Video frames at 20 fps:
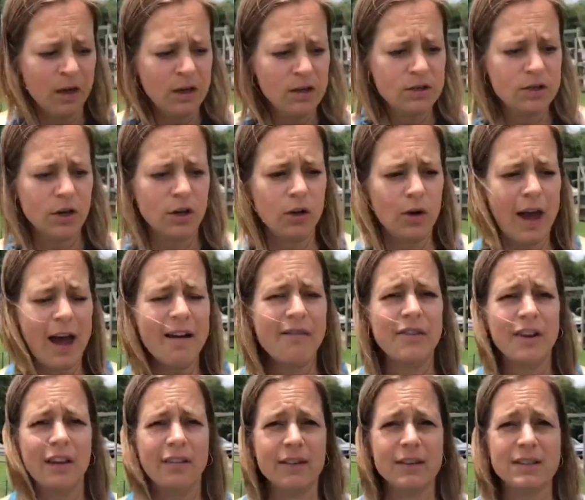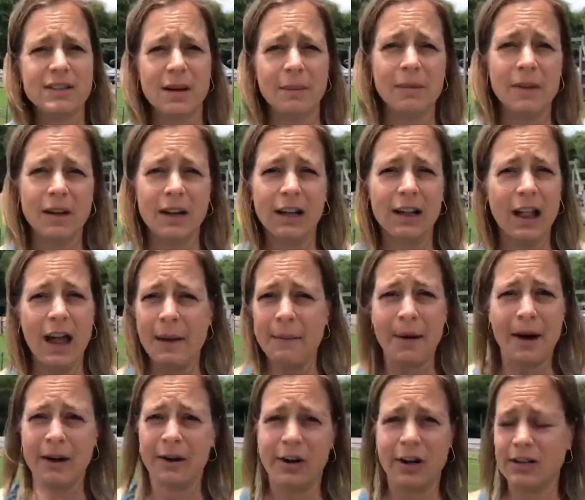So you have to give it something to climb
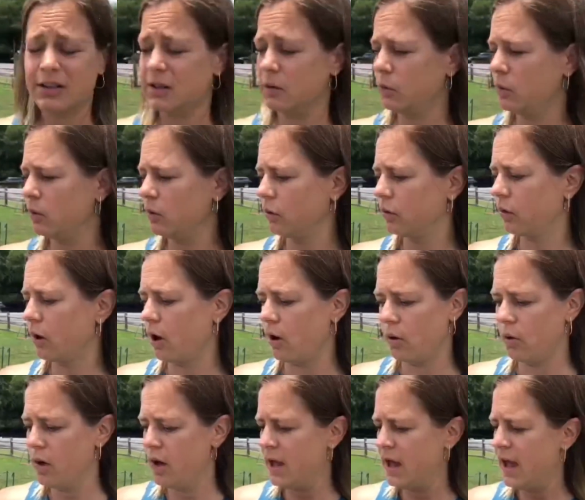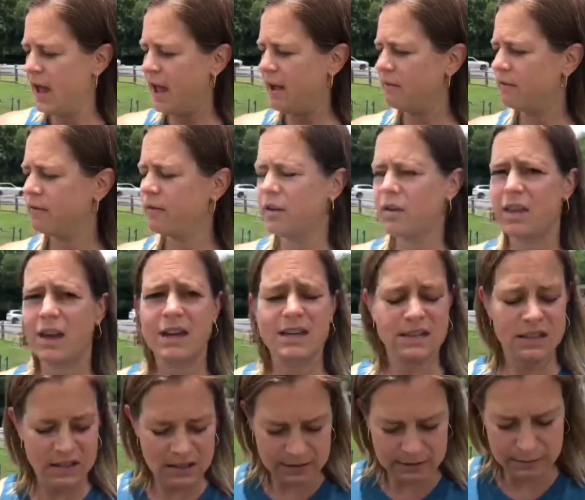on or else it won't grow. And for
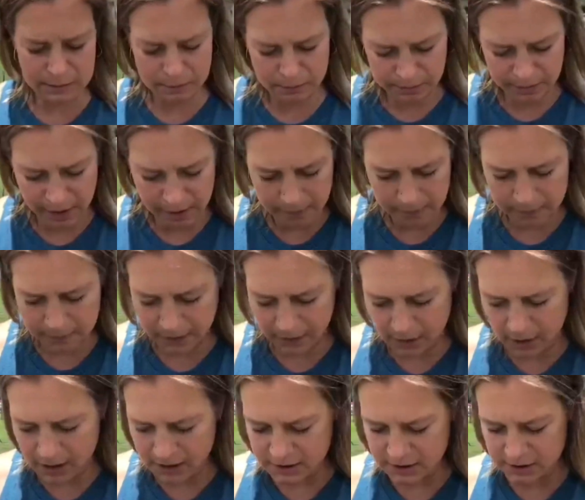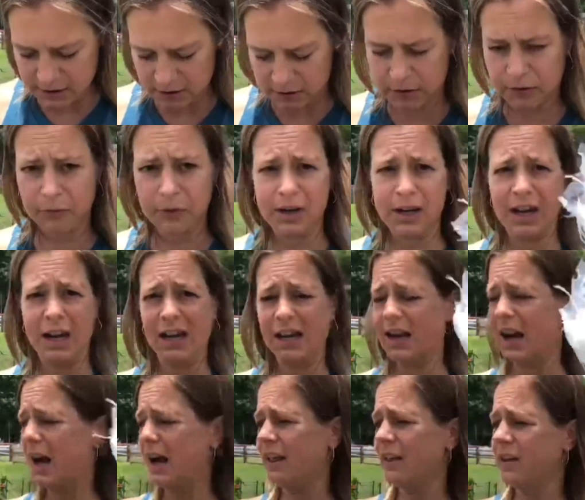this probably cost
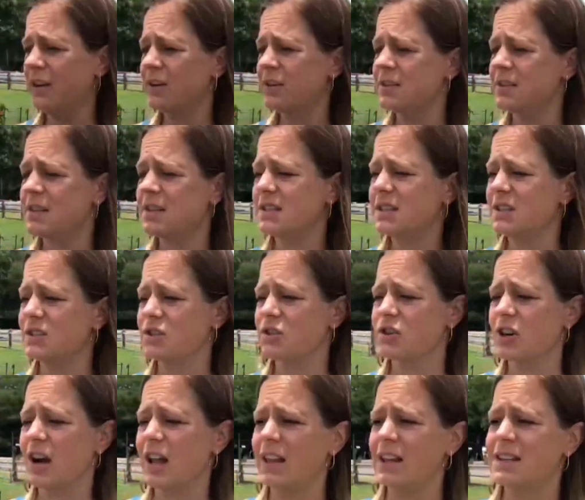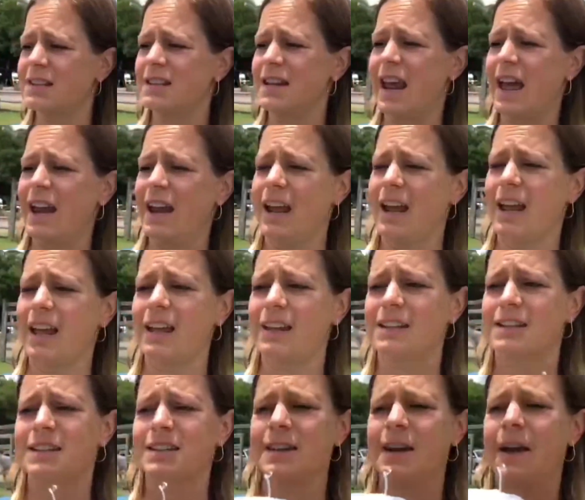$3. This is trellis netting.
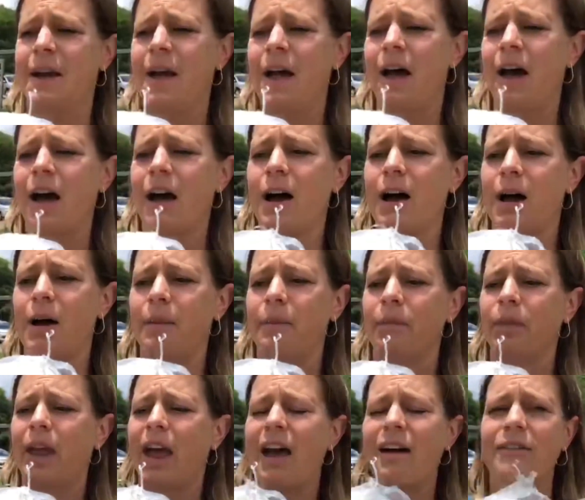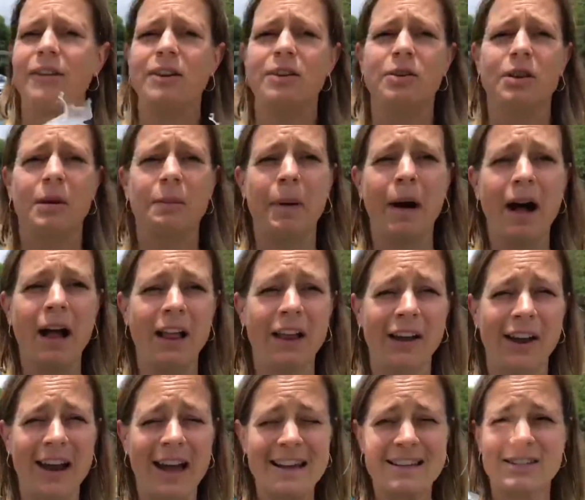It's heavy duty
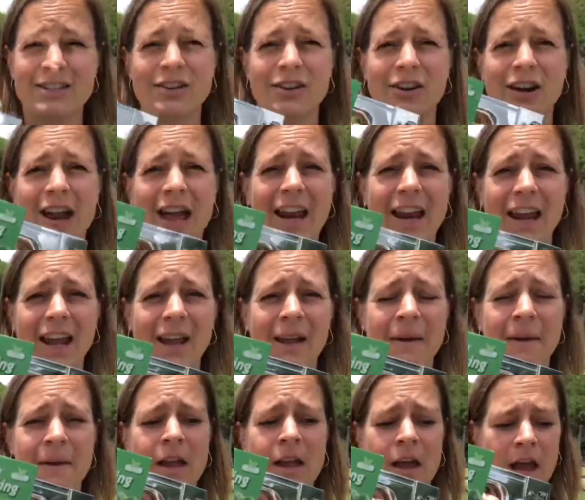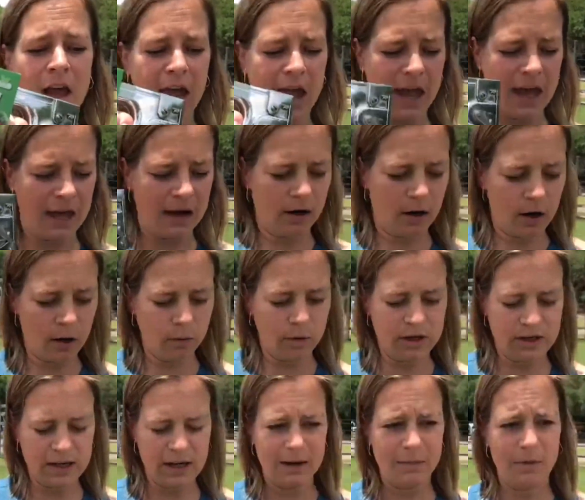polyester netting. And all we
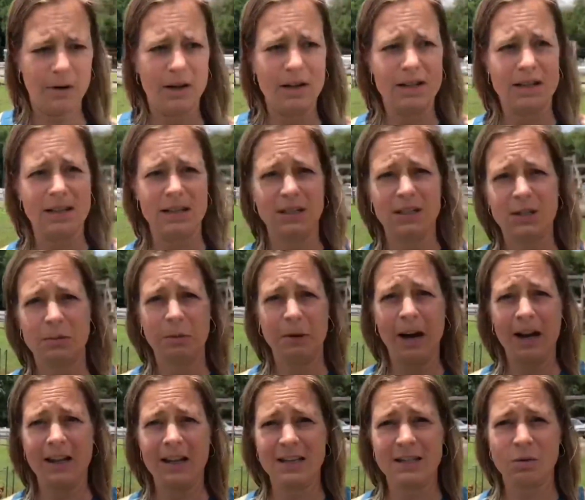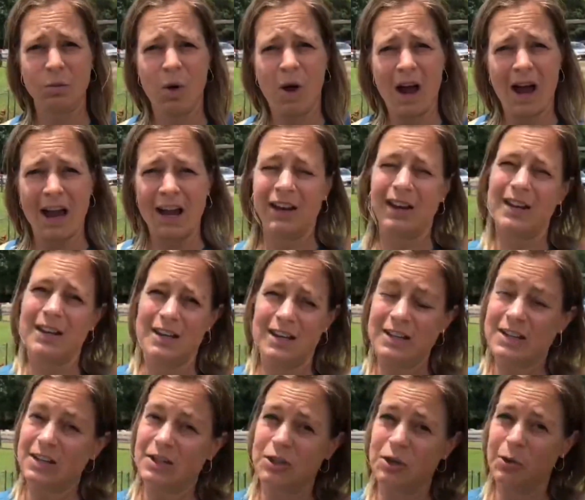did was spread this wide. It is
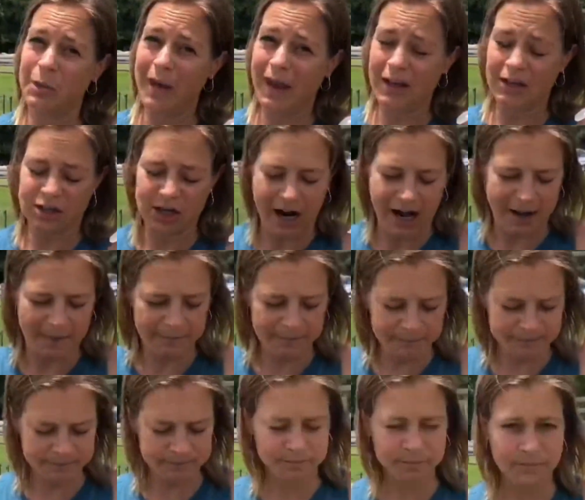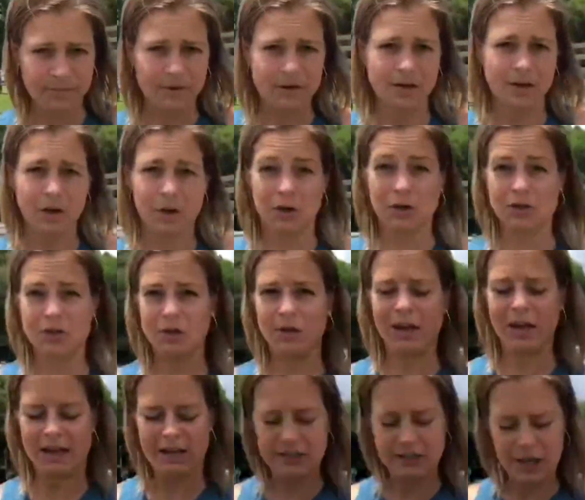a 2-man job or
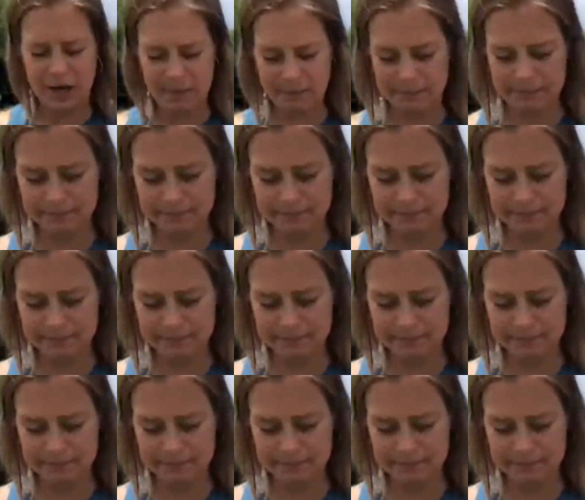2-lady job.